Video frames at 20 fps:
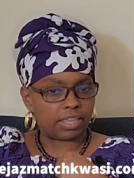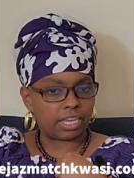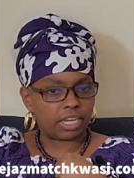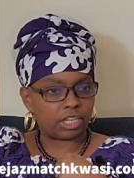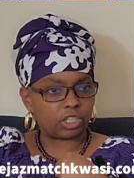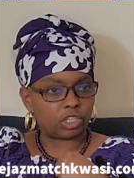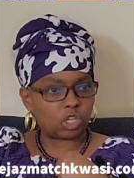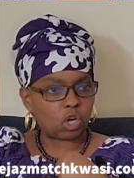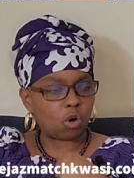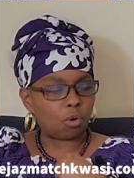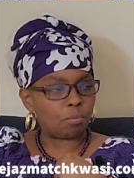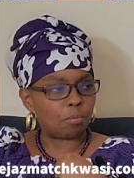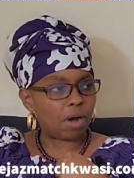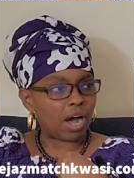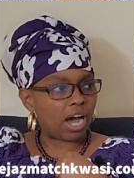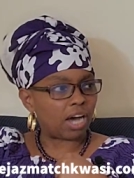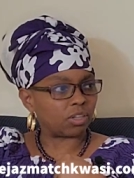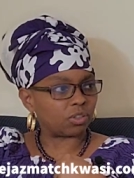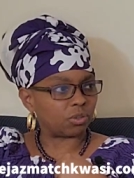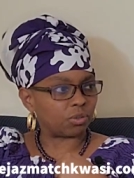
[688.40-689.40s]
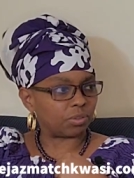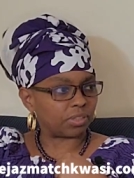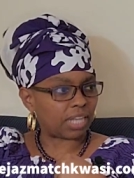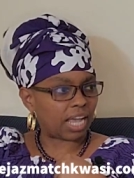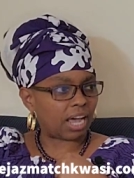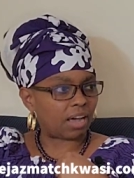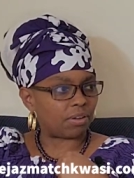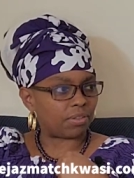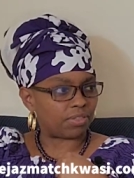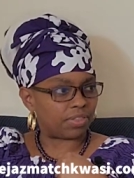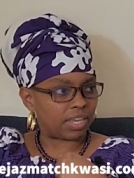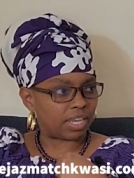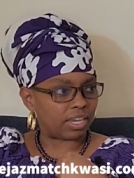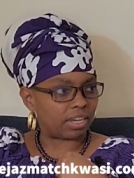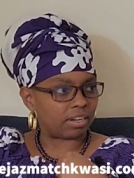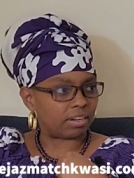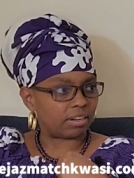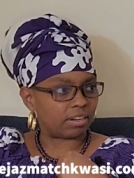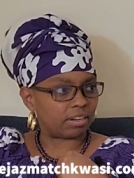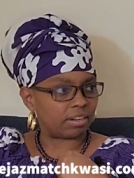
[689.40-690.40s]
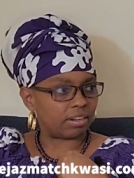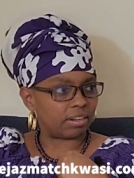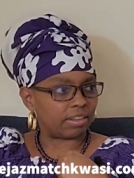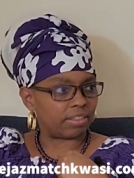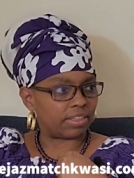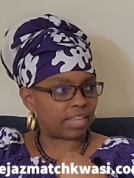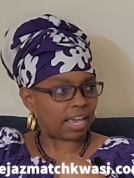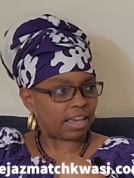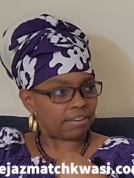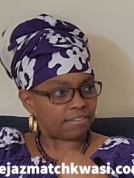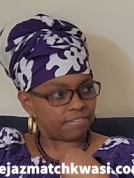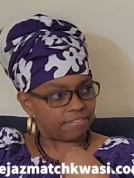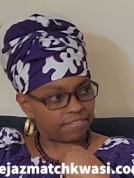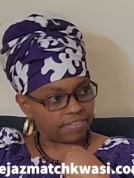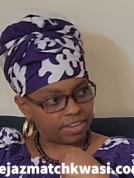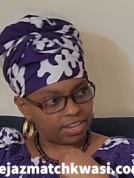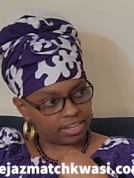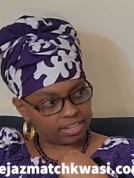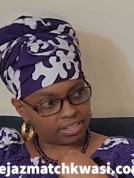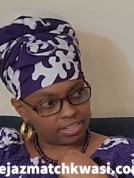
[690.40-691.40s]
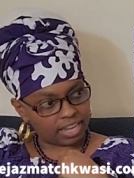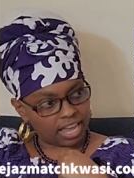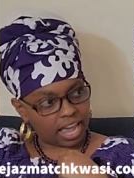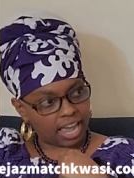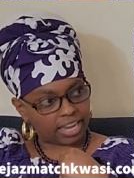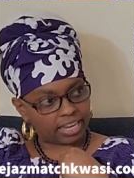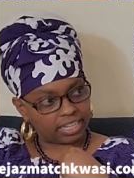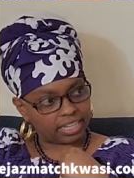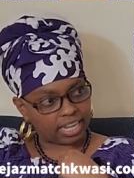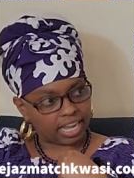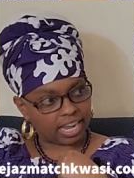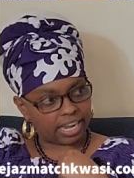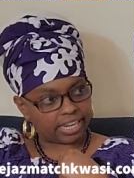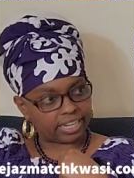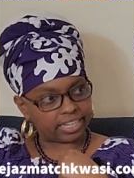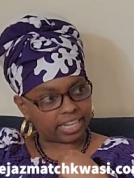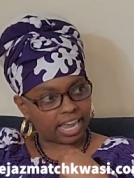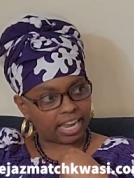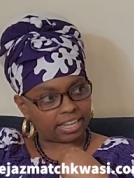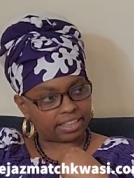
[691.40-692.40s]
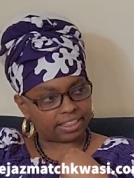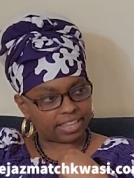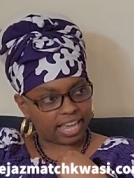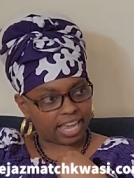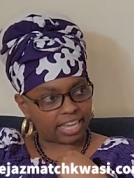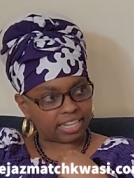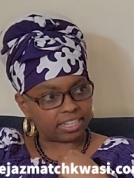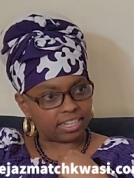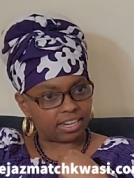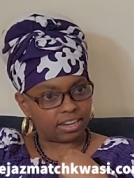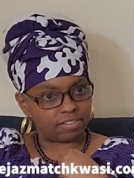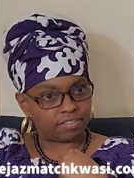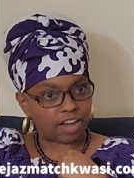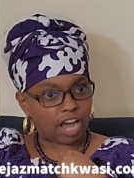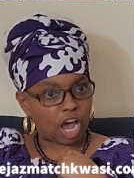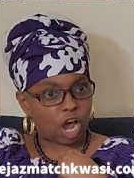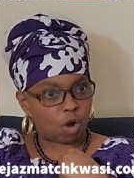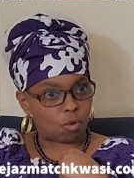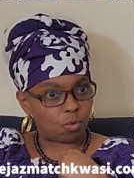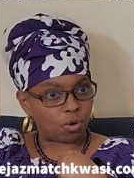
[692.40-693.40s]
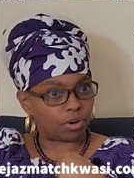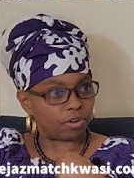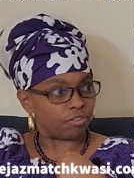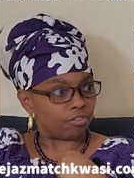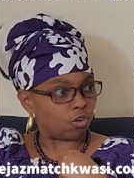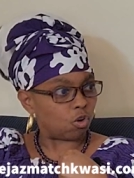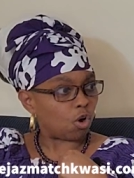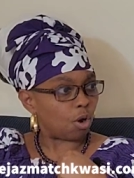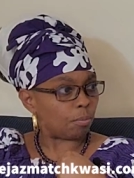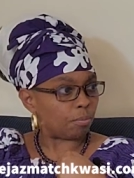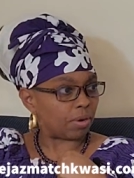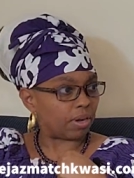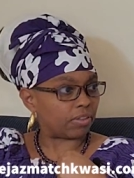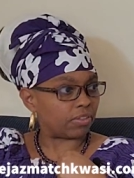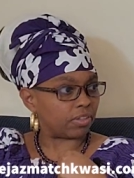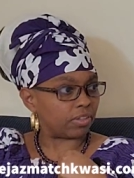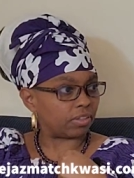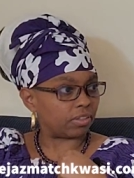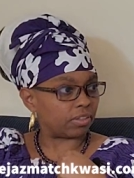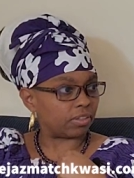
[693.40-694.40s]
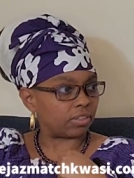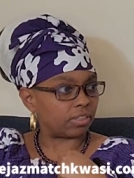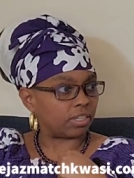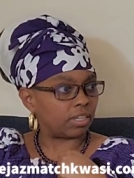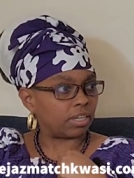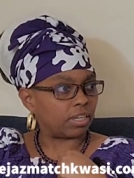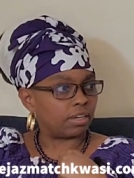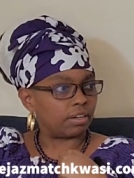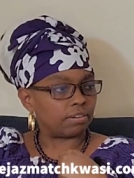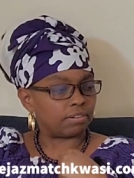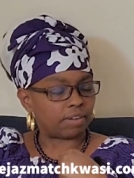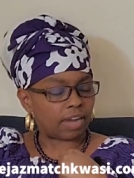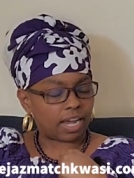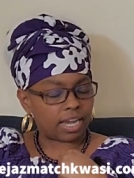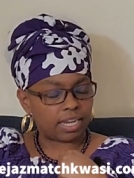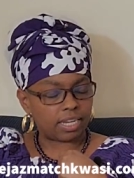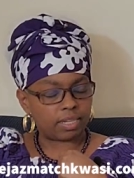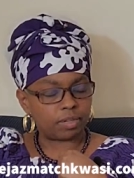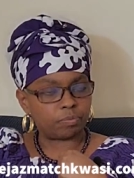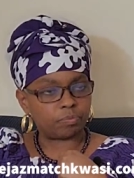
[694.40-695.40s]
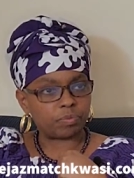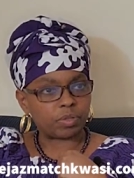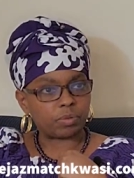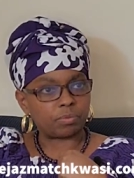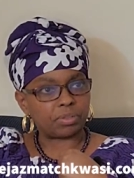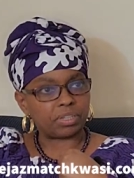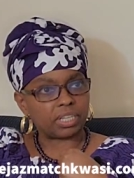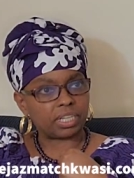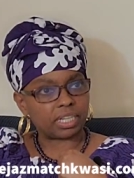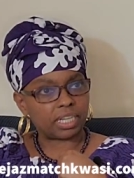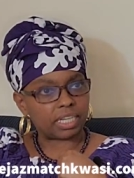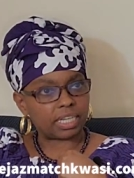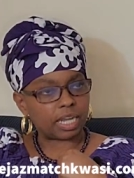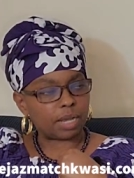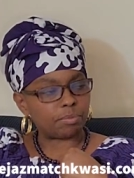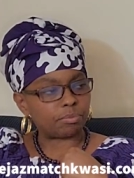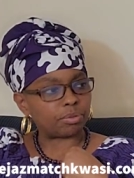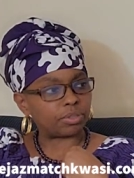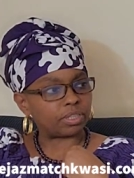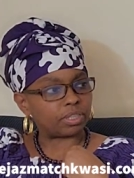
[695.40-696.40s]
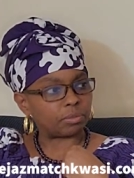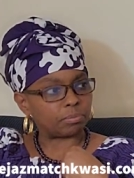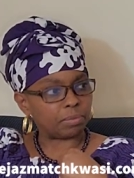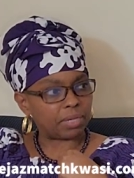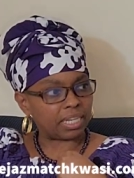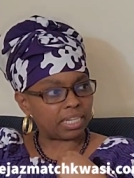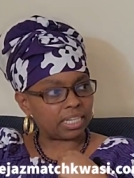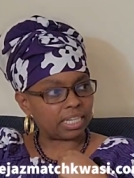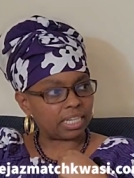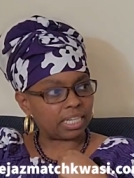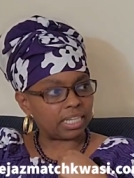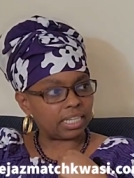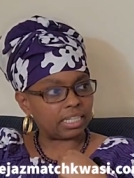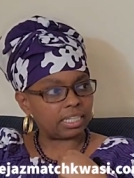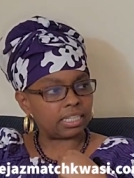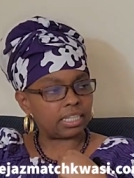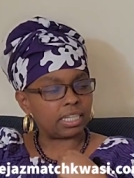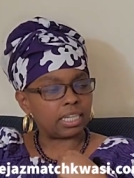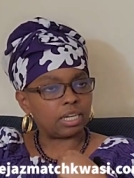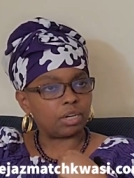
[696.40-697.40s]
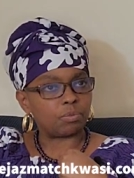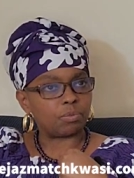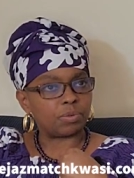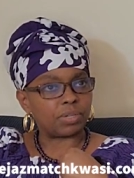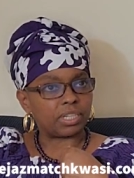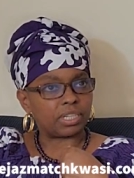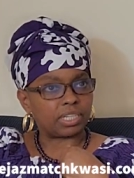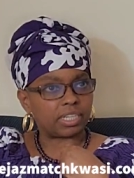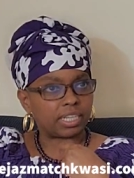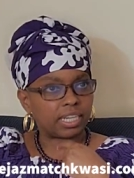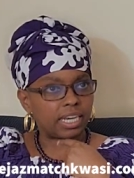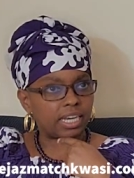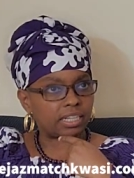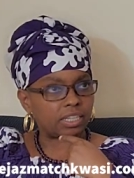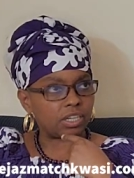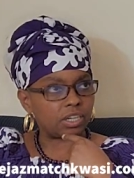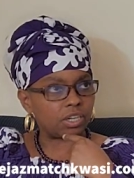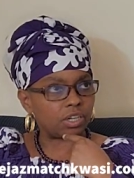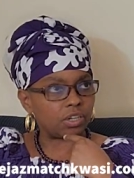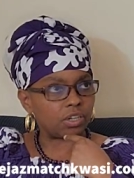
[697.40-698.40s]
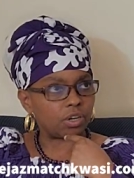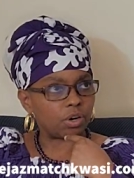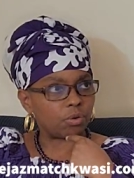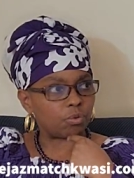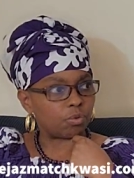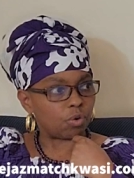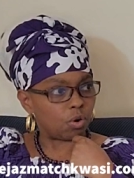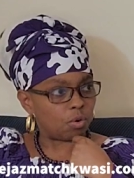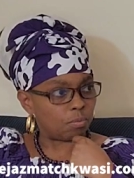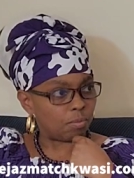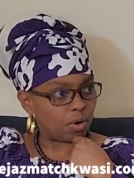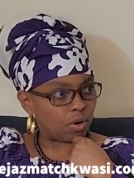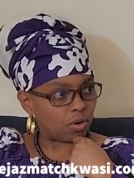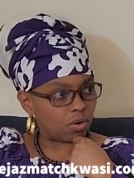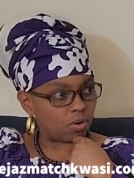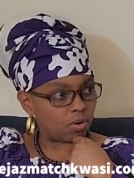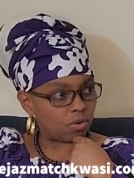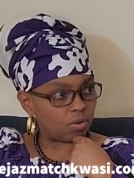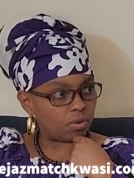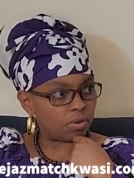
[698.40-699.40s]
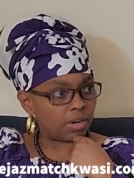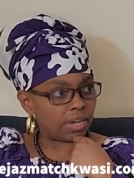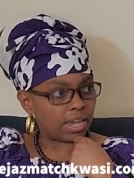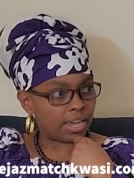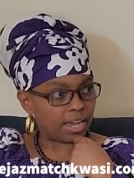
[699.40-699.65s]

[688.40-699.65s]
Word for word: There are no models out there that fit I and I like that of our foremothers. Mm-hmm right? We look at Empress Menen, we look at her Oromo